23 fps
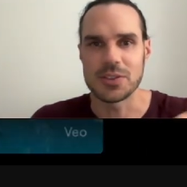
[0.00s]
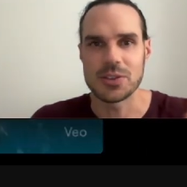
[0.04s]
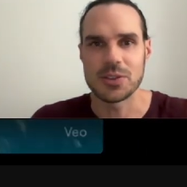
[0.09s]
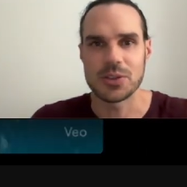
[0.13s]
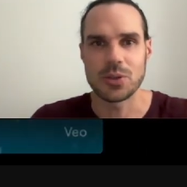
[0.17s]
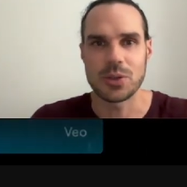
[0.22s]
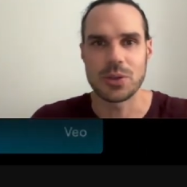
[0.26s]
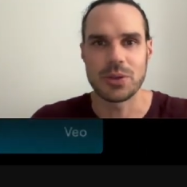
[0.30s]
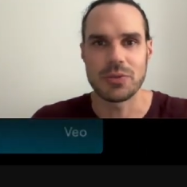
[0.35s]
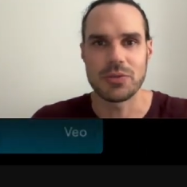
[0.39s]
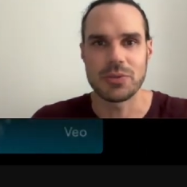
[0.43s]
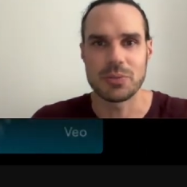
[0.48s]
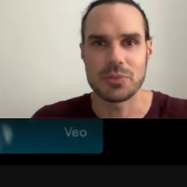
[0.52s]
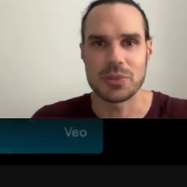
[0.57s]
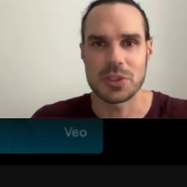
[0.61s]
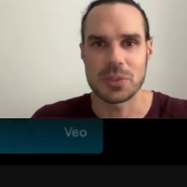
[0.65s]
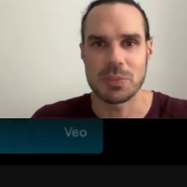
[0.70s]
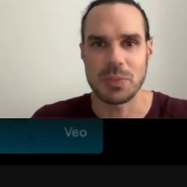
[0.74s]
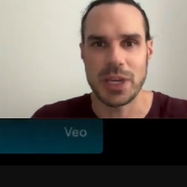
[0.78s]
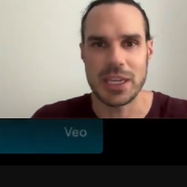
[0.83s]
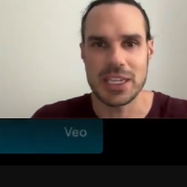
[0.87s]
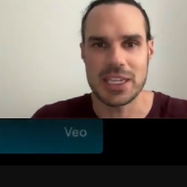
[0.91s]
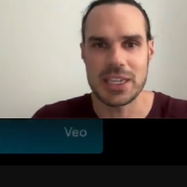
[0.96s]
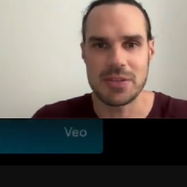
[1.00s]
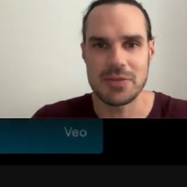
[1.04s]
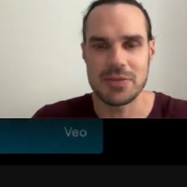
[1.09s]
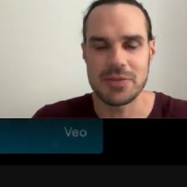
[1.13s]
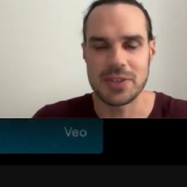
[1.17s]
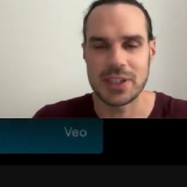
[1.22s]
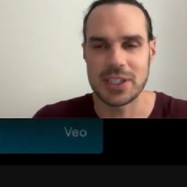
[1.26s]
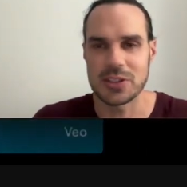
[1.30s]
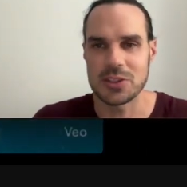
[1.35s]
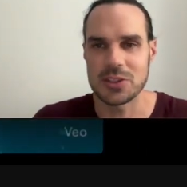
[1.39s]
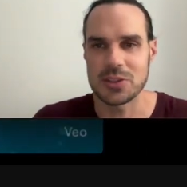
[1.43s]
So he went from spiky
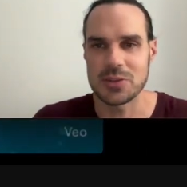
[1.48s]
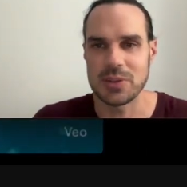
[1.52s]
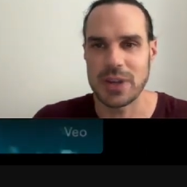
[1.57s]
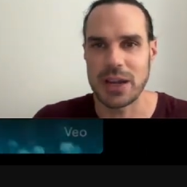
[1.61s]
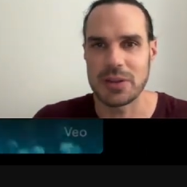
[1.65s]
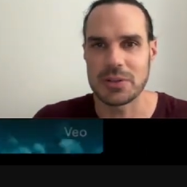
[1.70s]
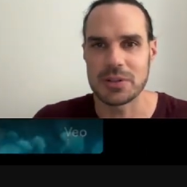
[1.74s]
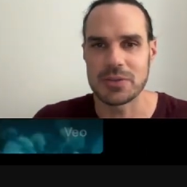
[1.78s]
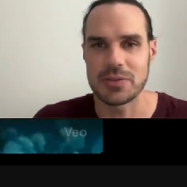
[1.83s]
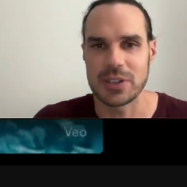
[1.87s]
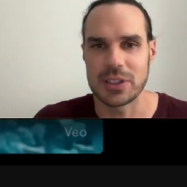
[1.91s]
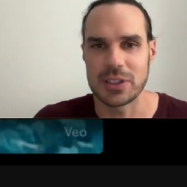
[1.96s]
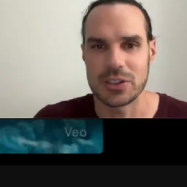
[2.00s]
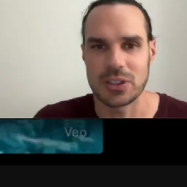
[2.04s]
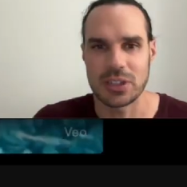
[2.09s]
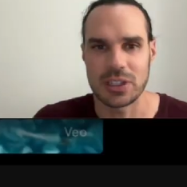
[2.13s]
fins to rounded fins.